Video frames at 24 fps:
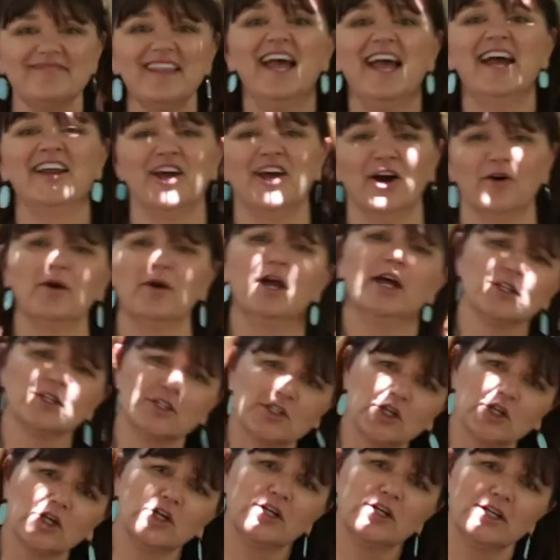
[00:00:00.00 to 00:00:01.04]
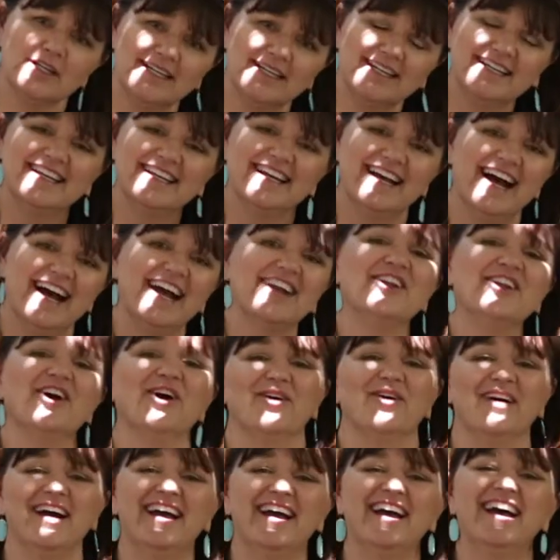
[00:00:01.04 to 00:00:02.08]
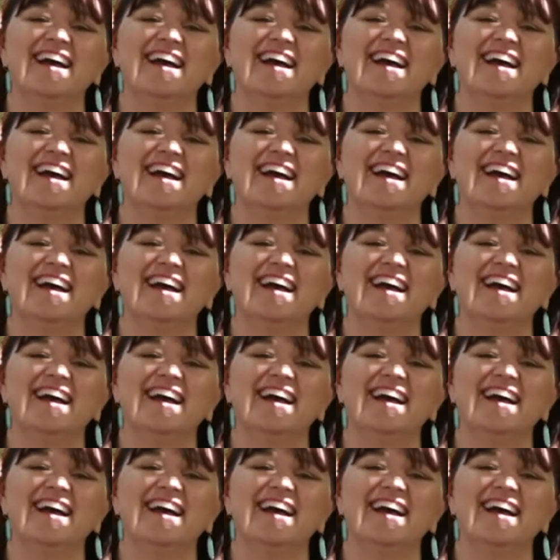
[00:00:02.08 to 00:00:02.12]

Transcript: I know. Well, no, sir, I know.